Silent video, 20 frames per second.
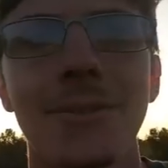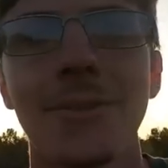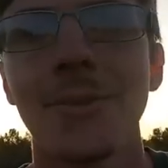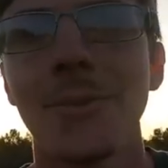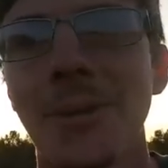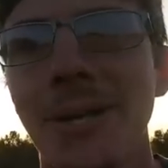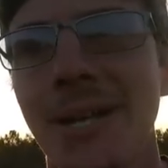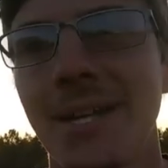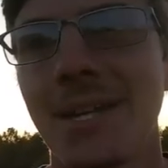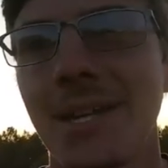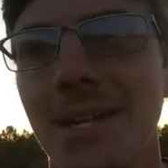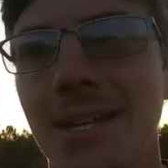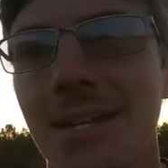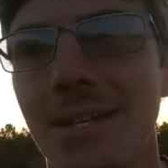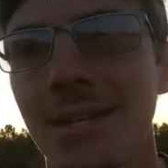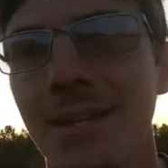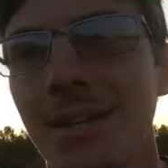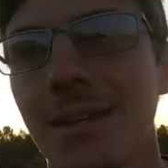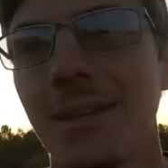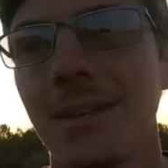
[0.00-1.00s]
know, the
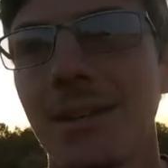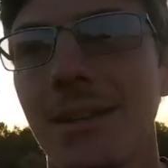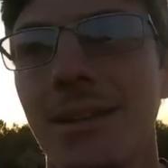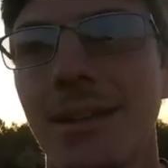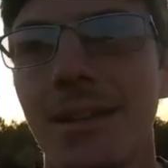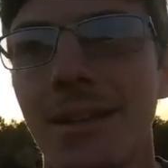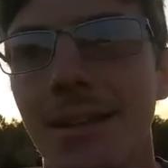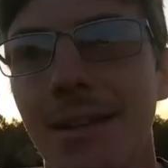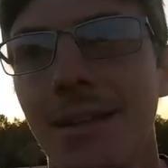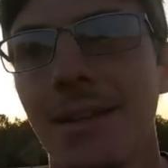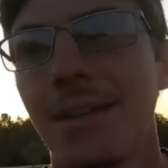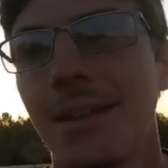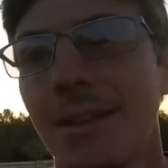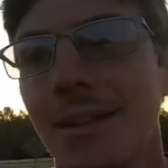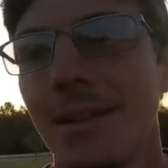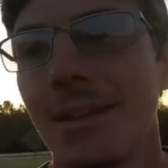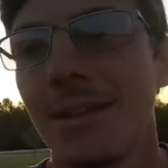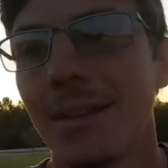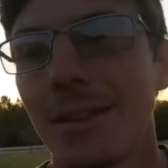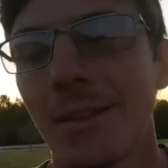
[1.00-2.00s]
way,
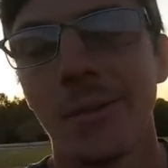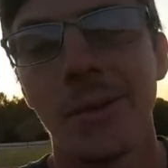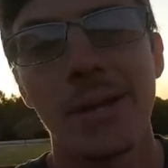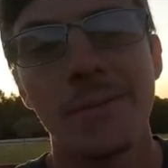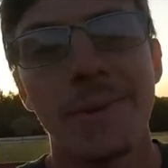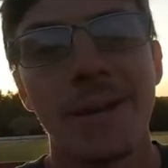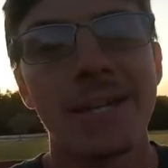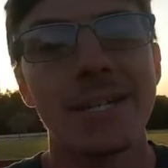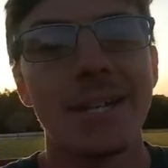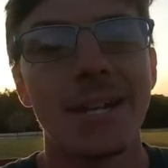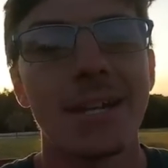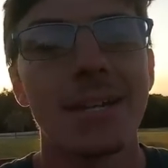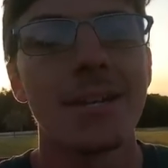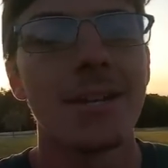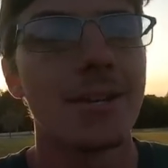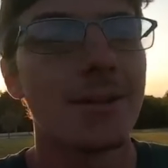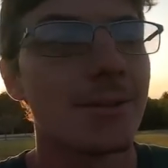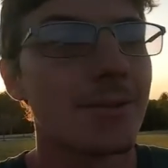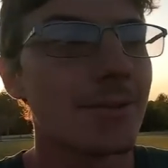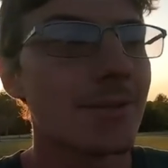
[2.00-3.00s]
the way my day
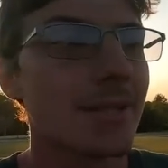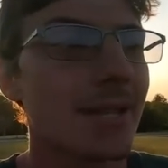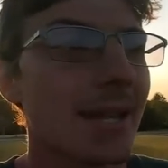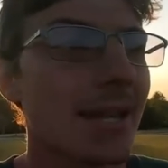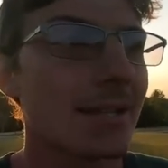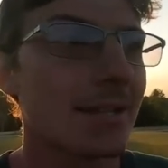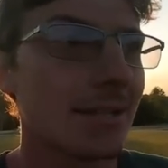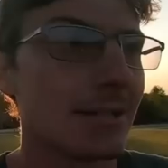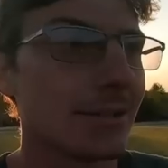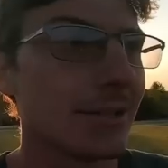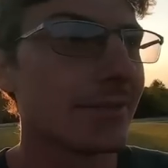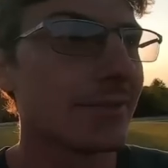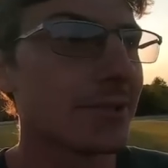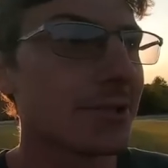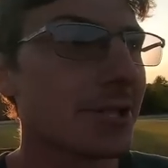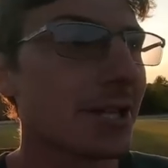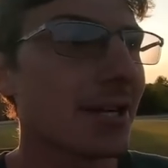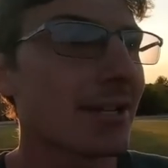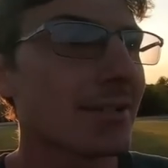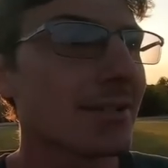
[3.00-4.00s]
goes. Had to deliver
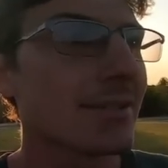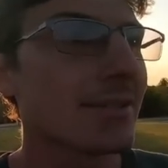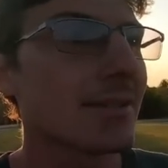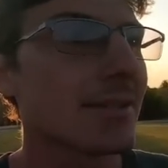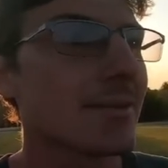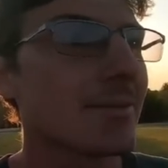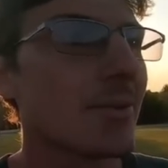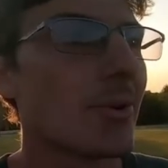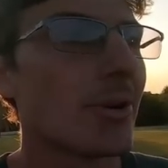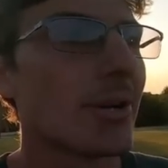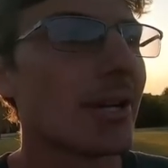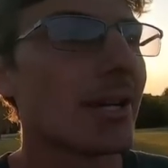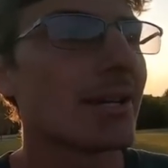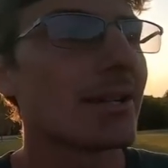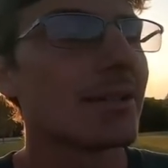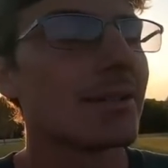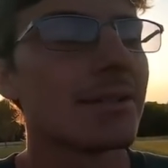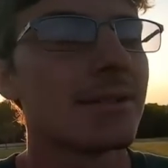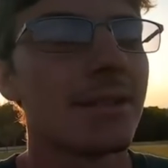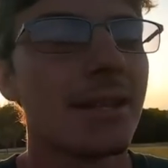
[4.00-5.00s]
chickens this
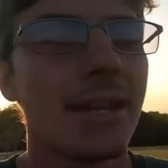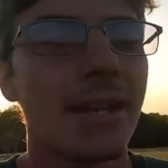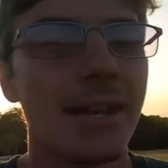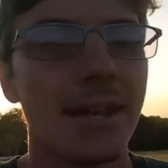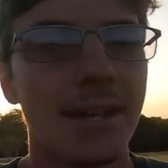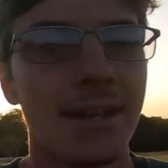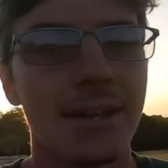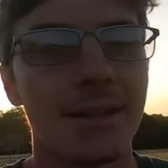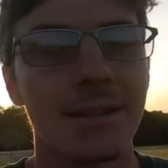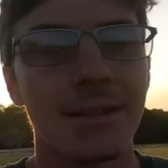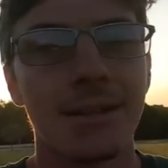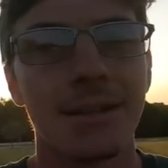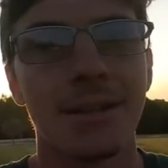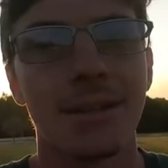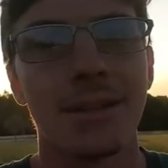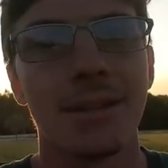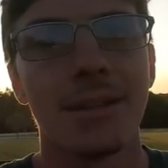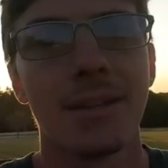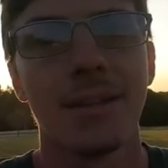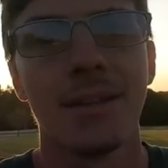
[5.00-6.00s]
morning and,
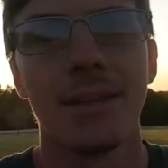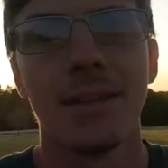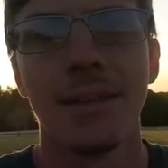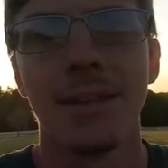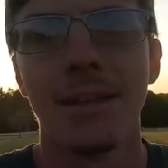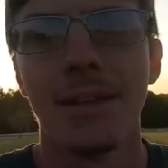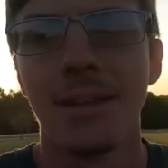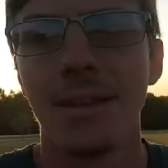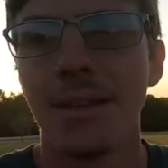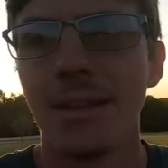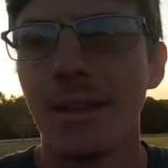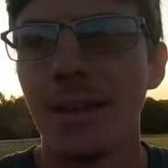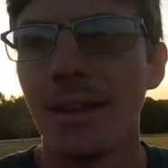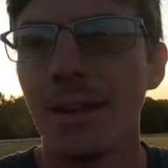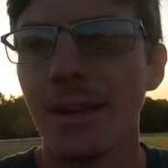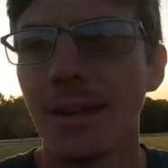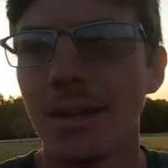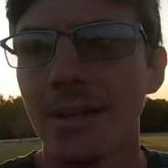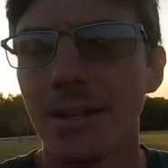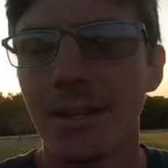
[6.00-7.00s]

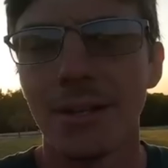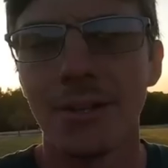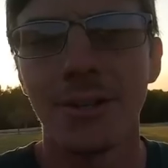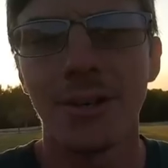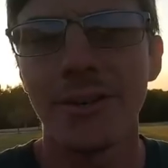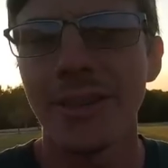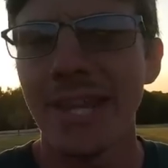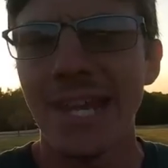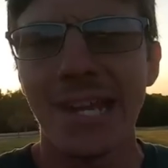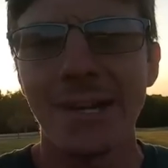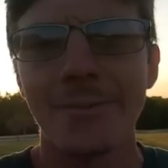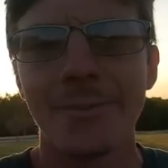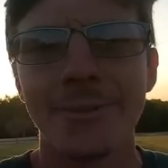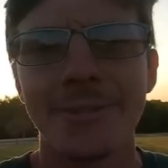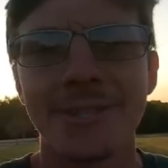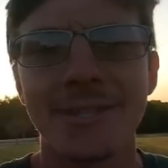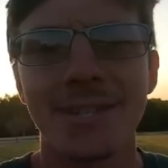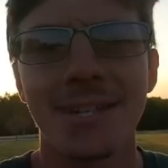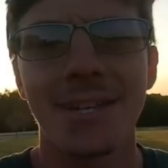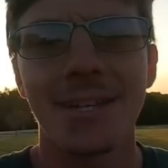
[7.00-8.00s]
uh, you know, all the
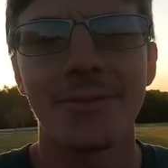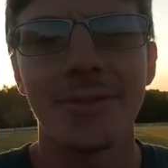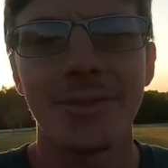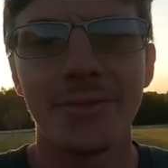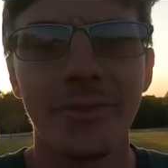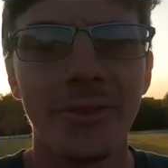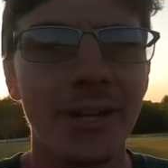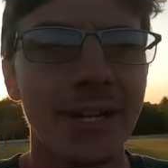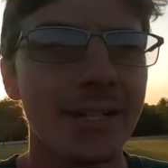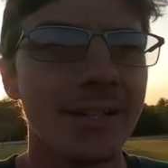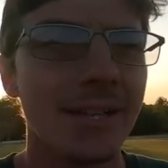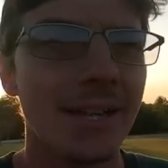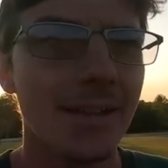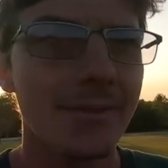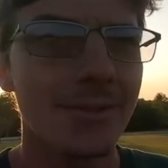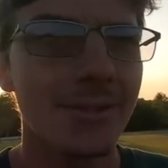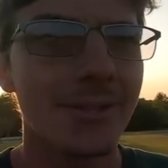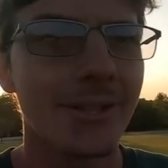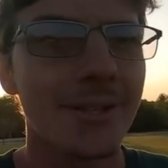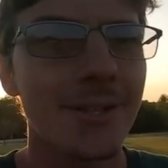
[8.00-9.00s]
animal stuff. And finally,
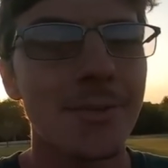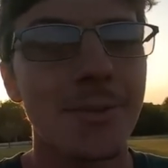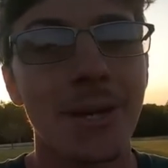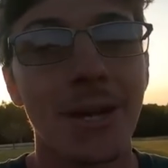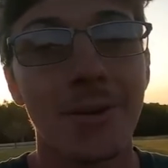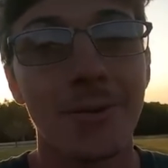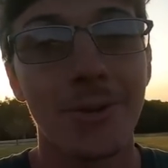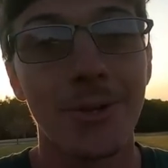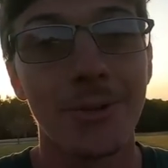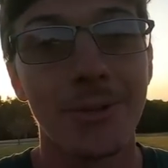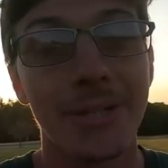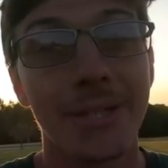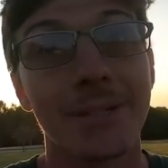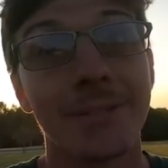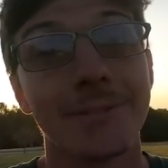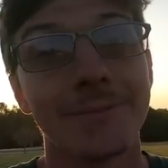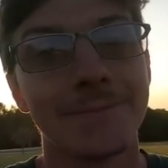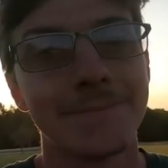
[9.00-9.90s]
after lunch, we got rolling.